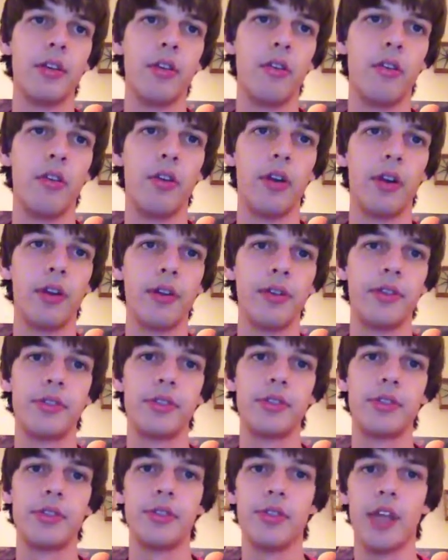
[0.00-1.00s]
or
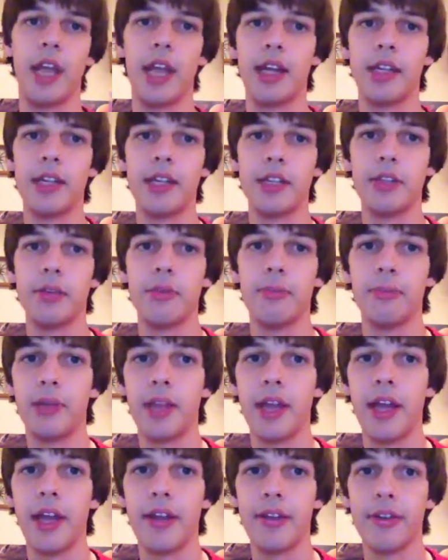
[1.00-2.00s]
anything to
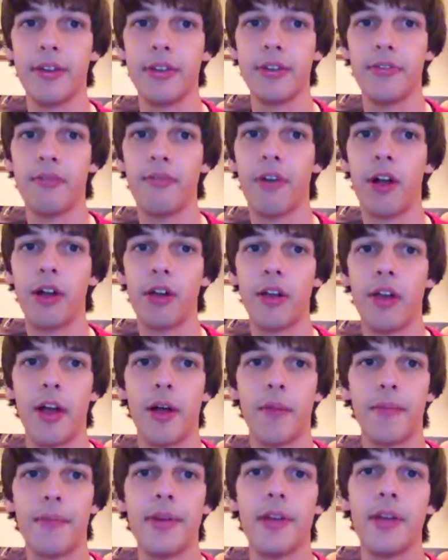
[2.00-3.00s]
play to follow
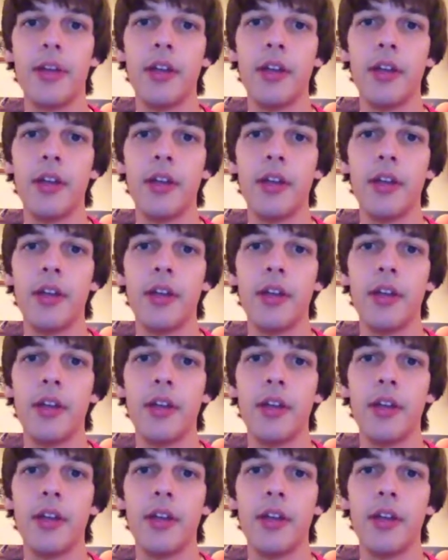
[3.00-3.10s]
up.